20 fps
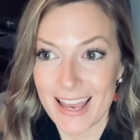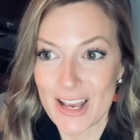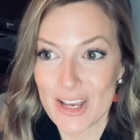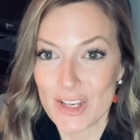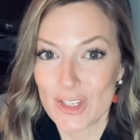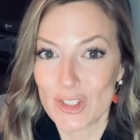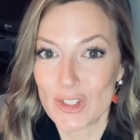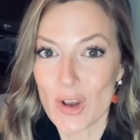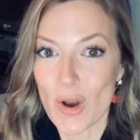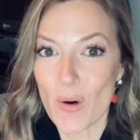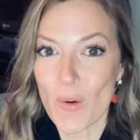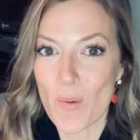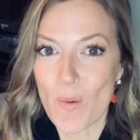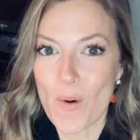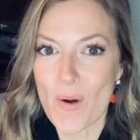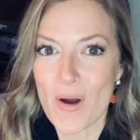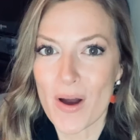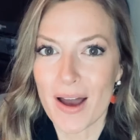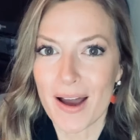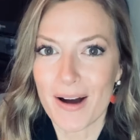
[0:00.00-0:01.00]
So
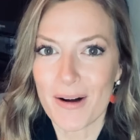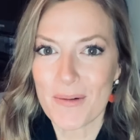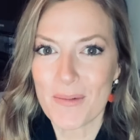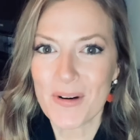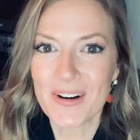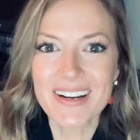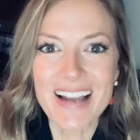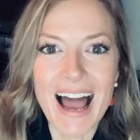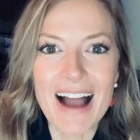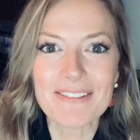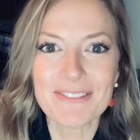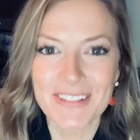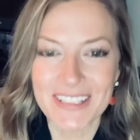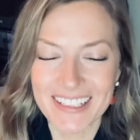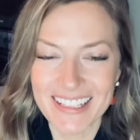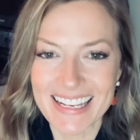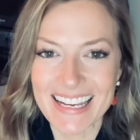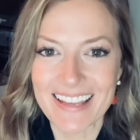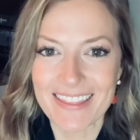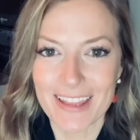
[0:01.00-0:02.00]
we're not
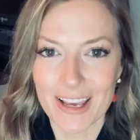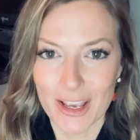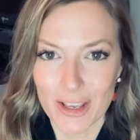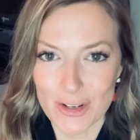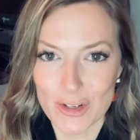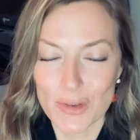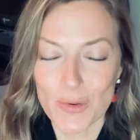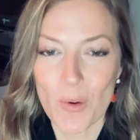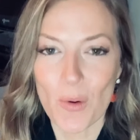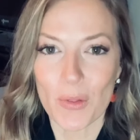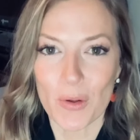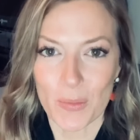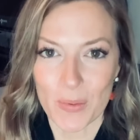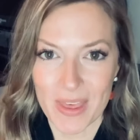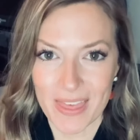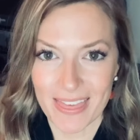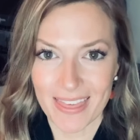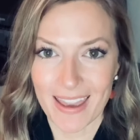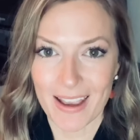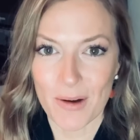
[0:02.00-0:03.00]
really in the control that we
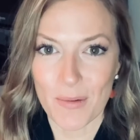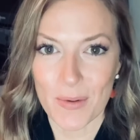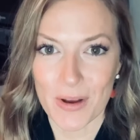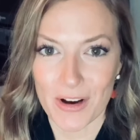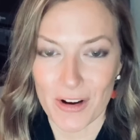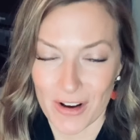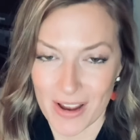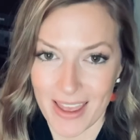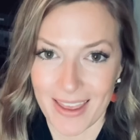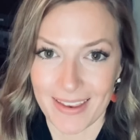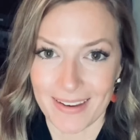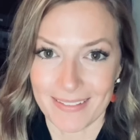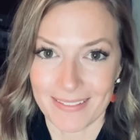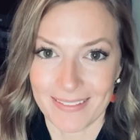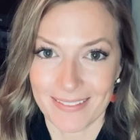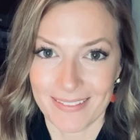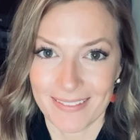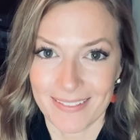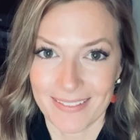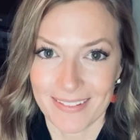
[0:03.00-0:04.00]
think we're in,
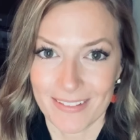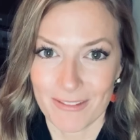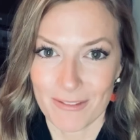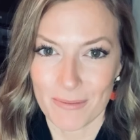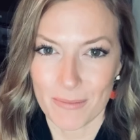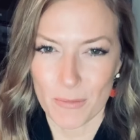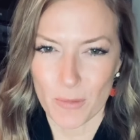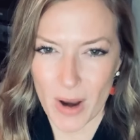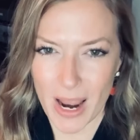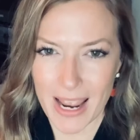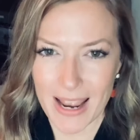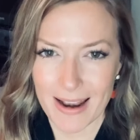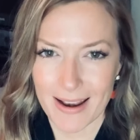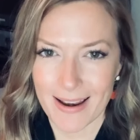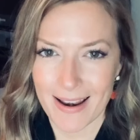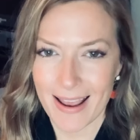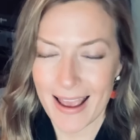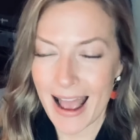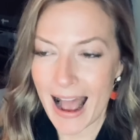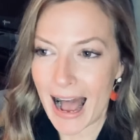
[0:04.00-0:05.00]
right?
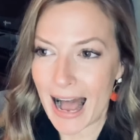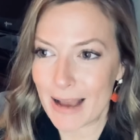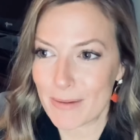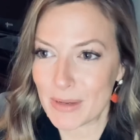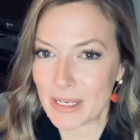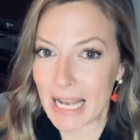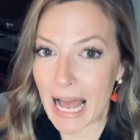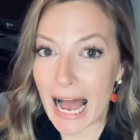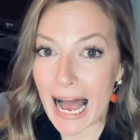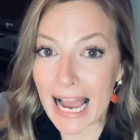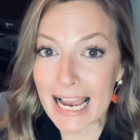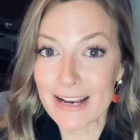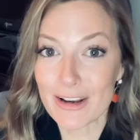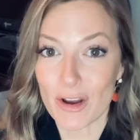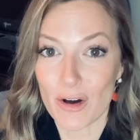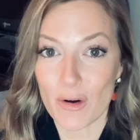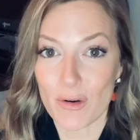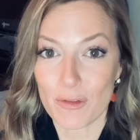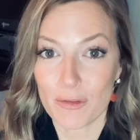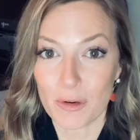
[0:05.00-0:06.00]
I mean, I
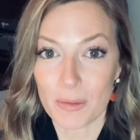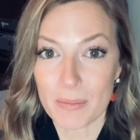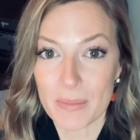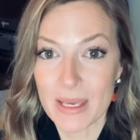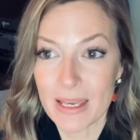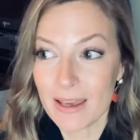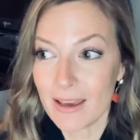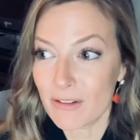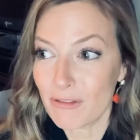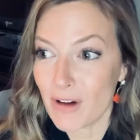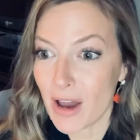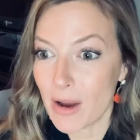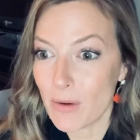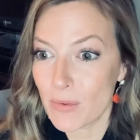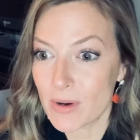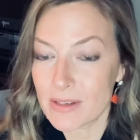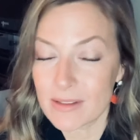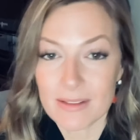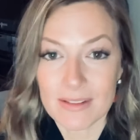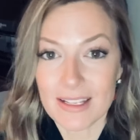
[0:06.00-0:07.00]
know for me, if I
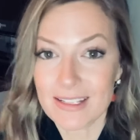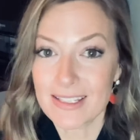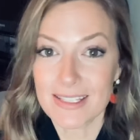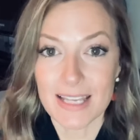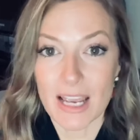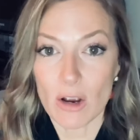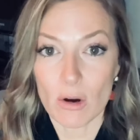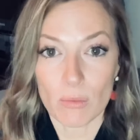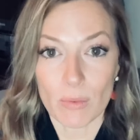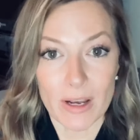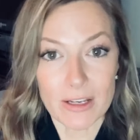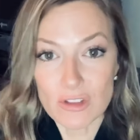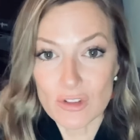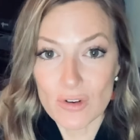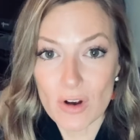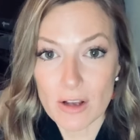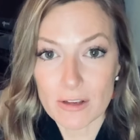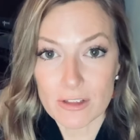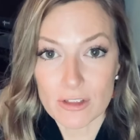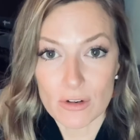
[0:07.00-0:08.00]
was, let's say, a
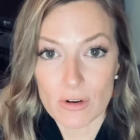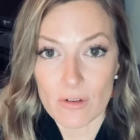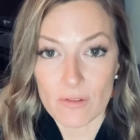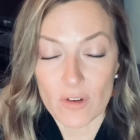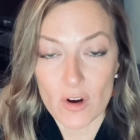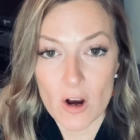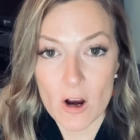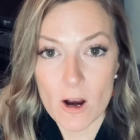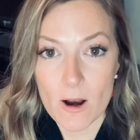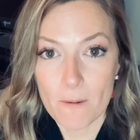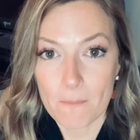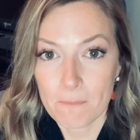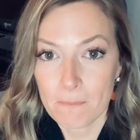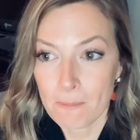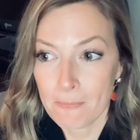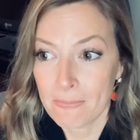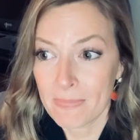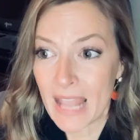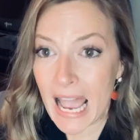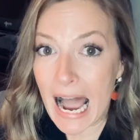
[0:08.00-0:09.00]
restaurant server,
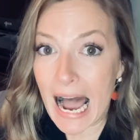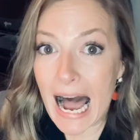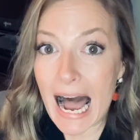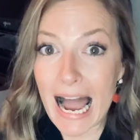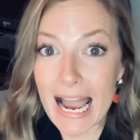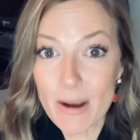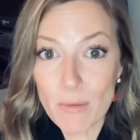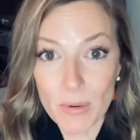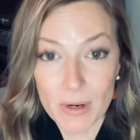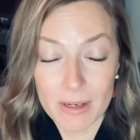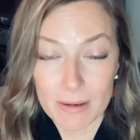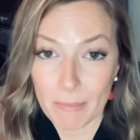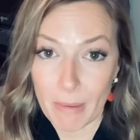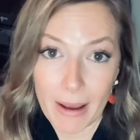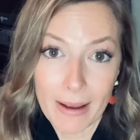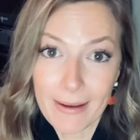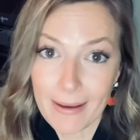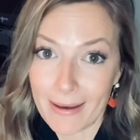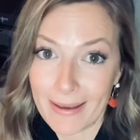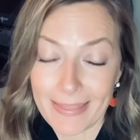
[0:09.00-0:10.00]
I would in
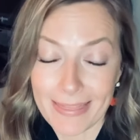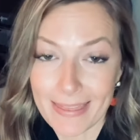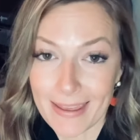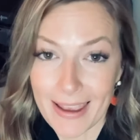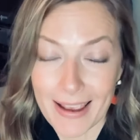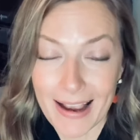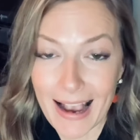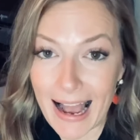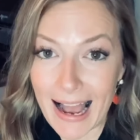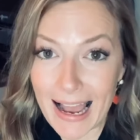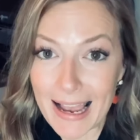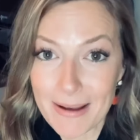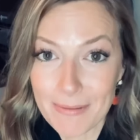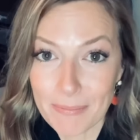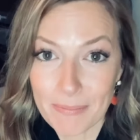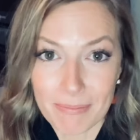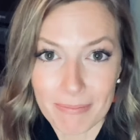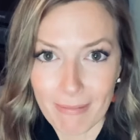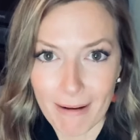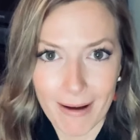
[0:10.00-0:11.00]
my head think I,
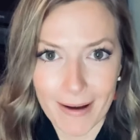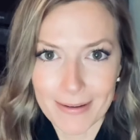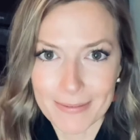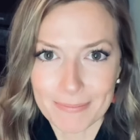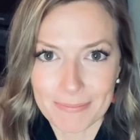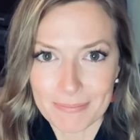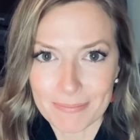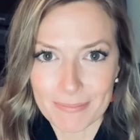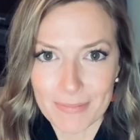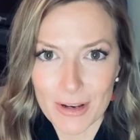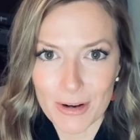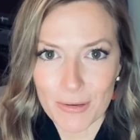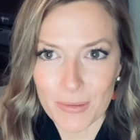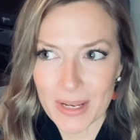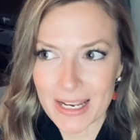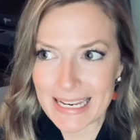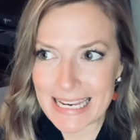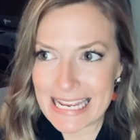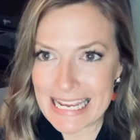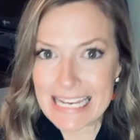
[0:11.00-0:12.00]
I, you know,
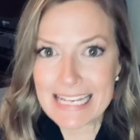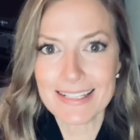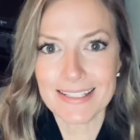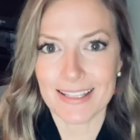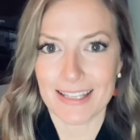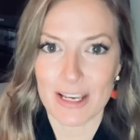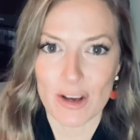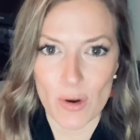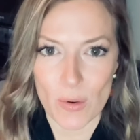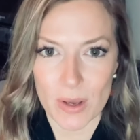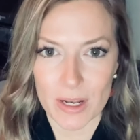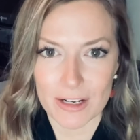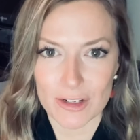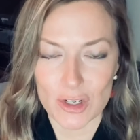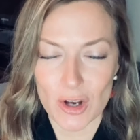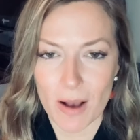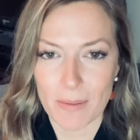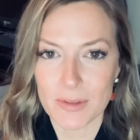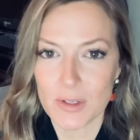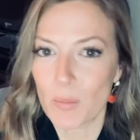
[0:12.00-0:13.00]
can easily go get a
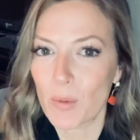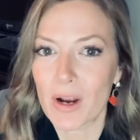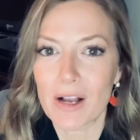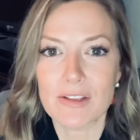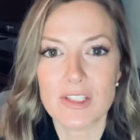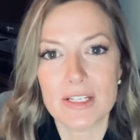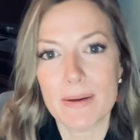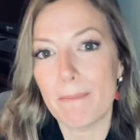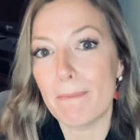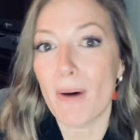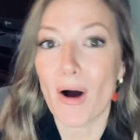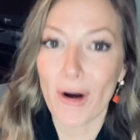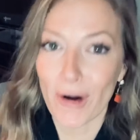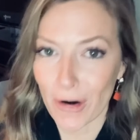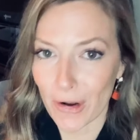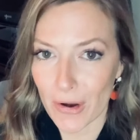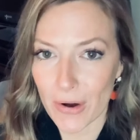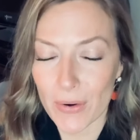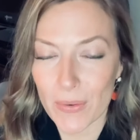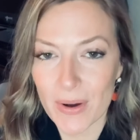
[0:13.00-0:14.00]
job somewhere else
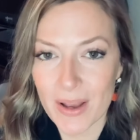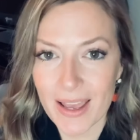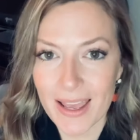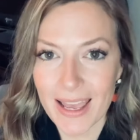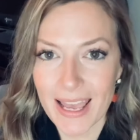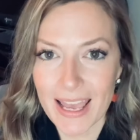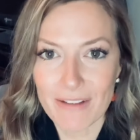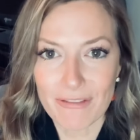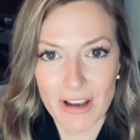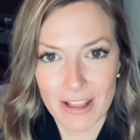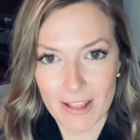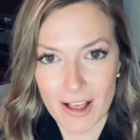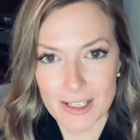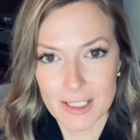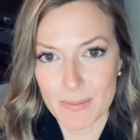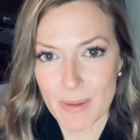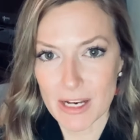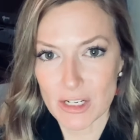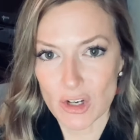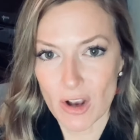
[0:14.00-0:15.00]
tomorrow if I lost
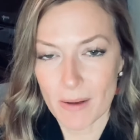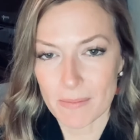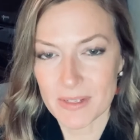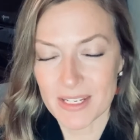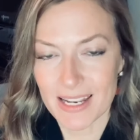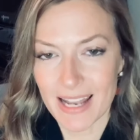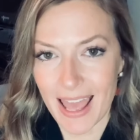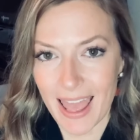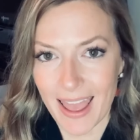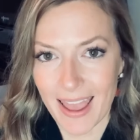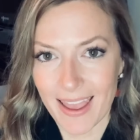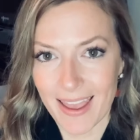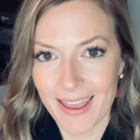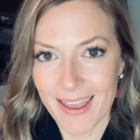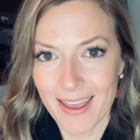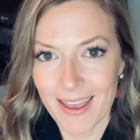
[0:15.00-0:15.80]
my job today,